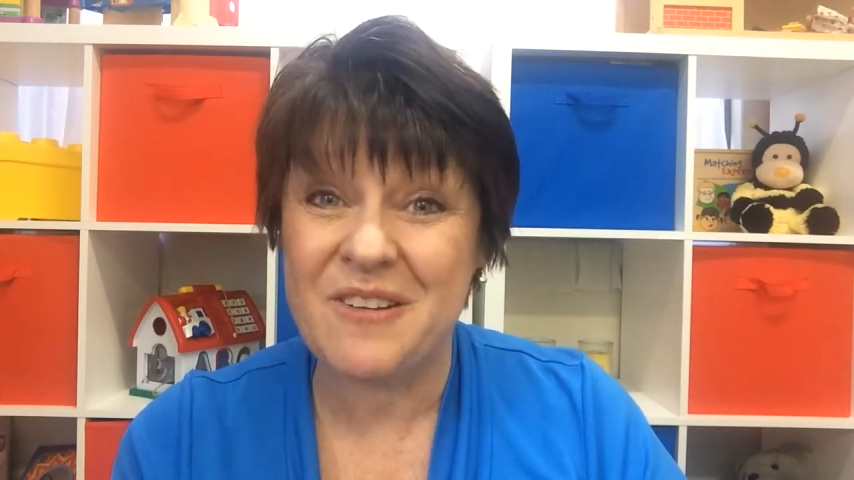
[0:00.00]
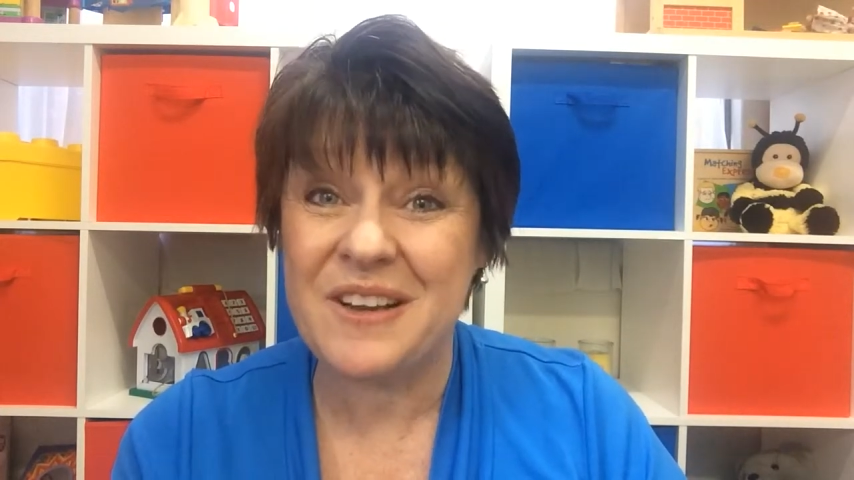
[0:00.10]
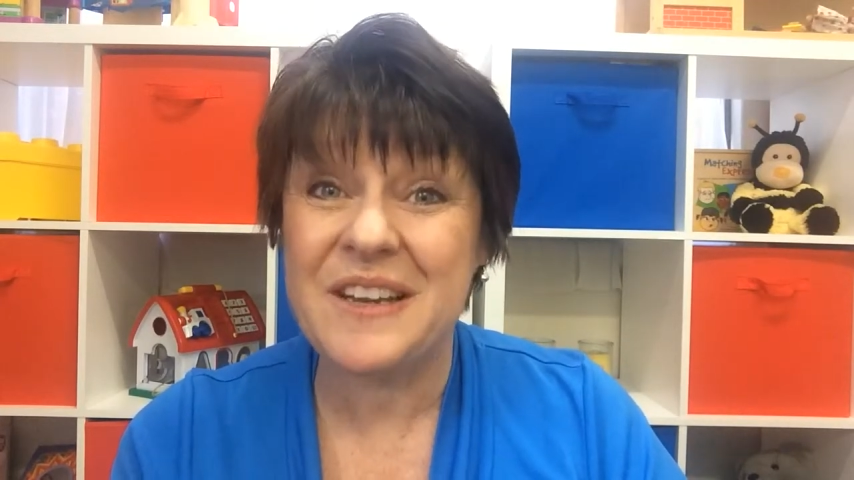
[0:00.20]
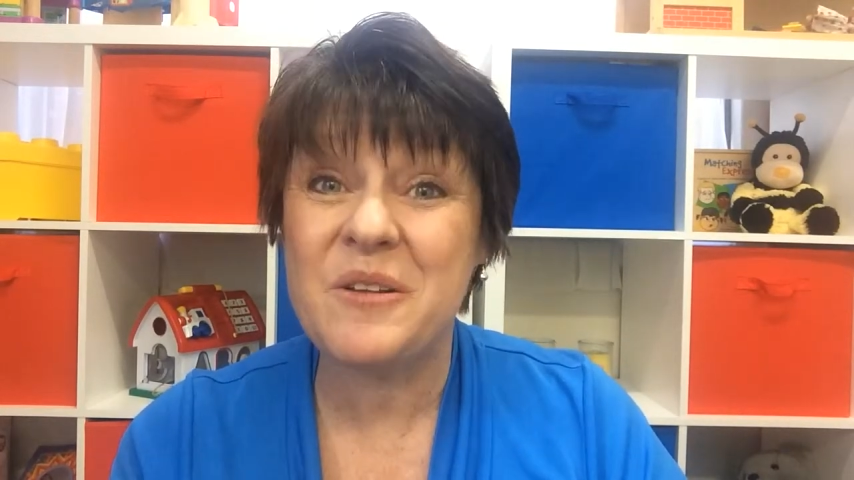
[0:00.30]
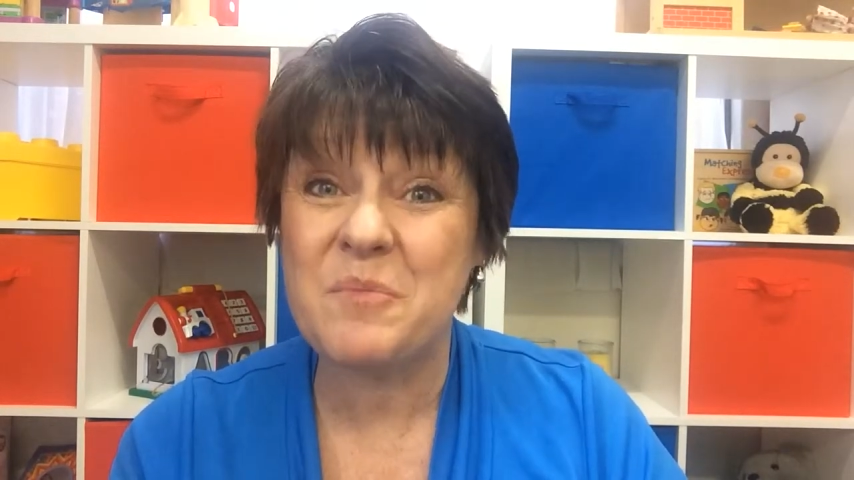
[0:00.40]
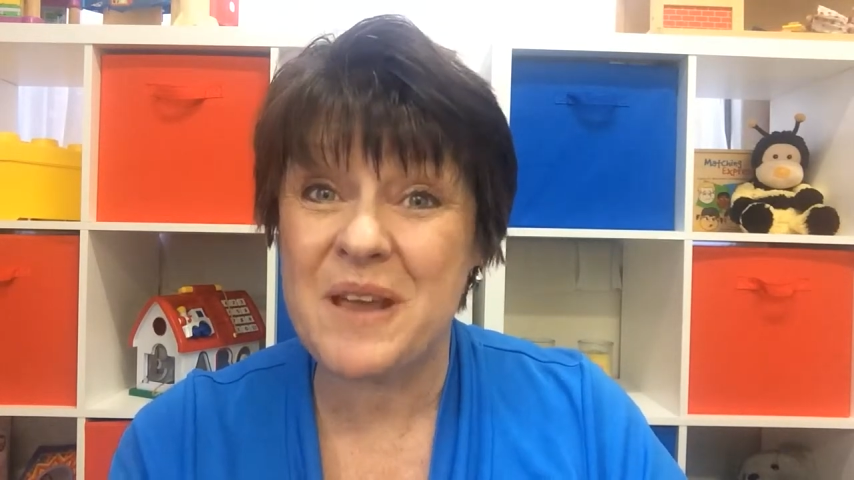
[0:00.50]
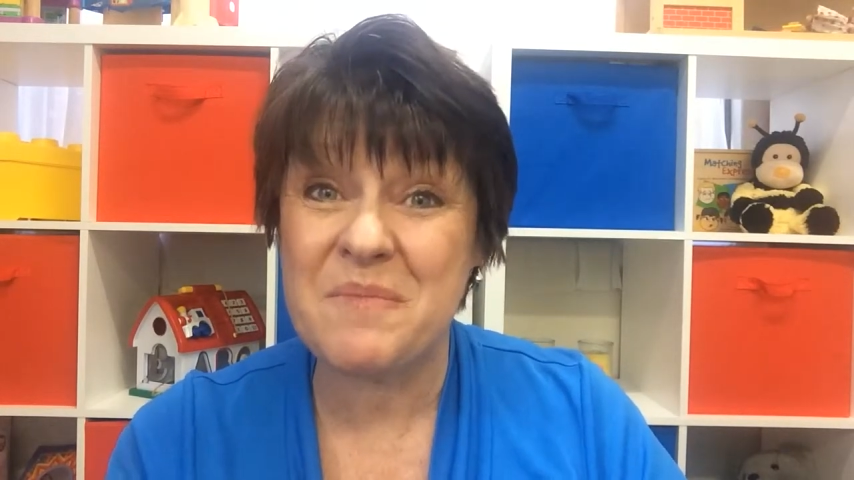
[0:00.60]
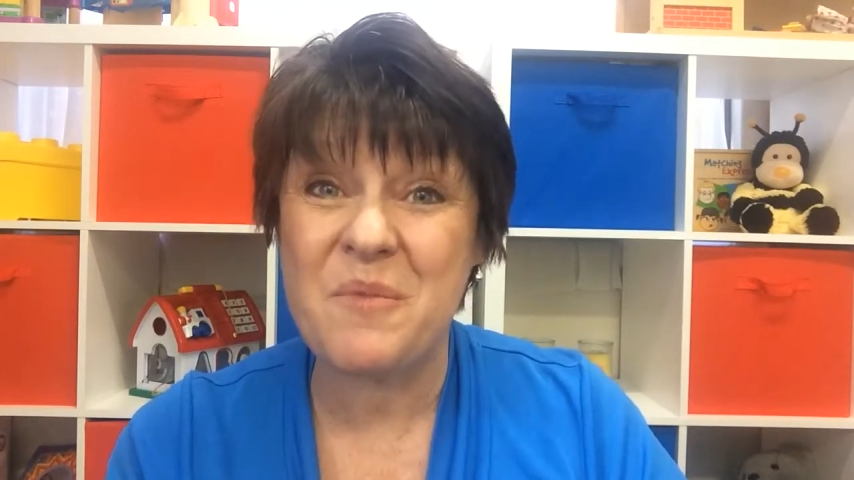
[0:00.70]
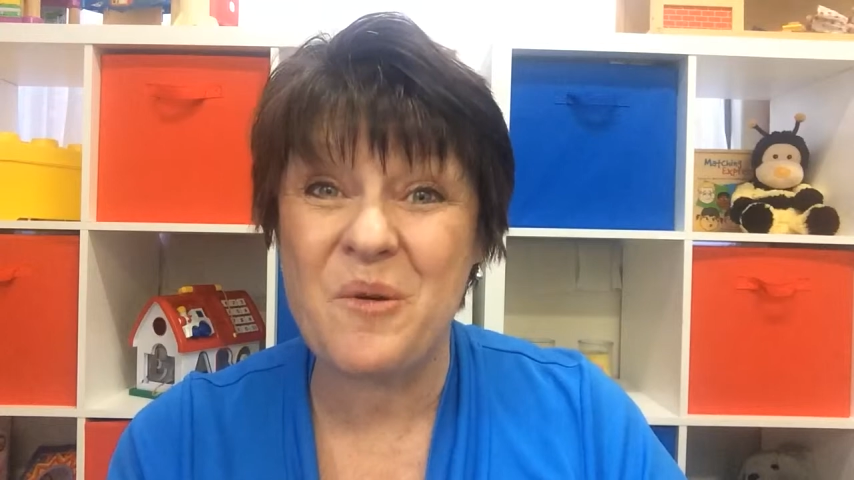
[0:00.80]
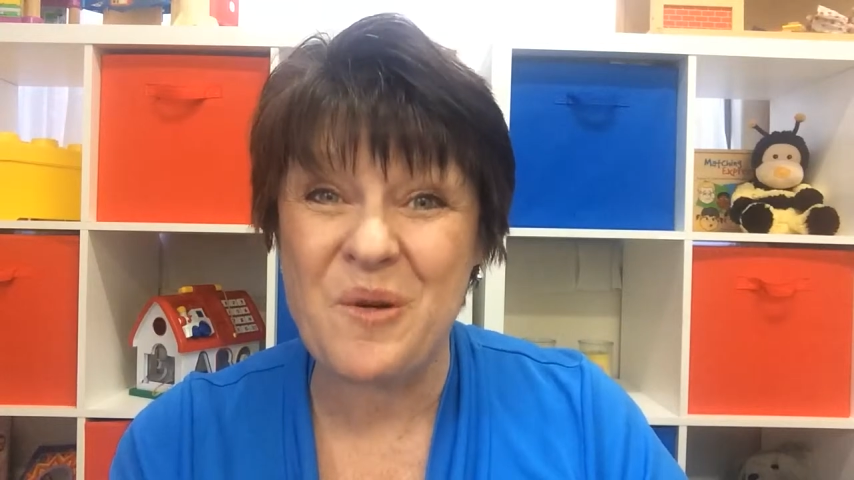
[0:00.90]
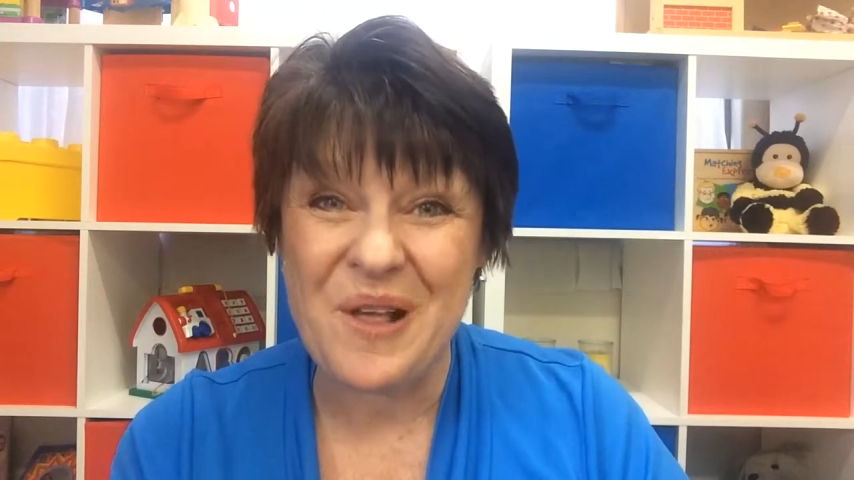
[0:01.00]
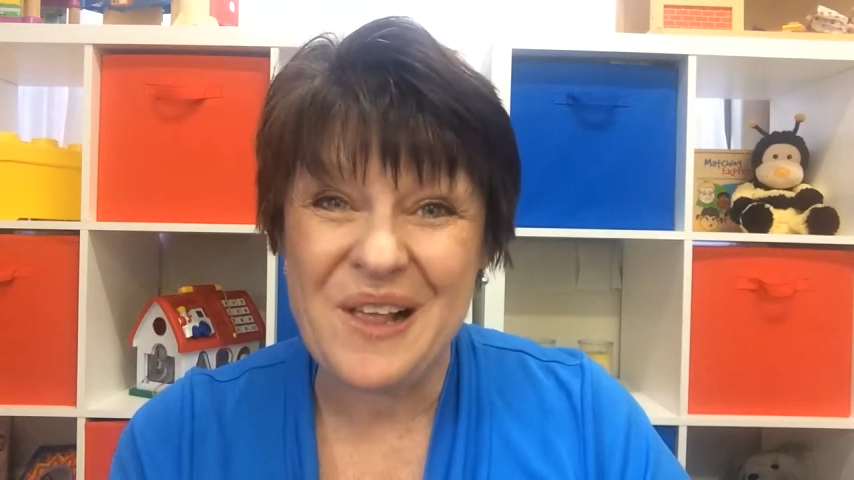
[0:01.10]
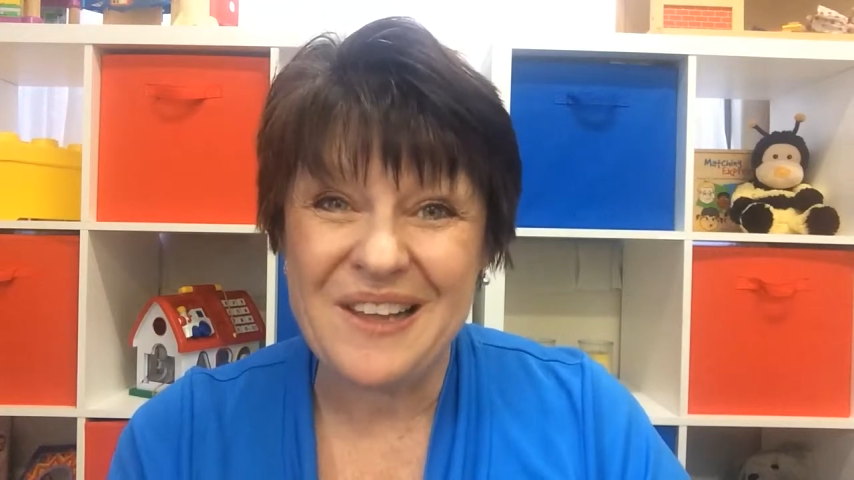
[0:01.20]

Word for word: are a little bit more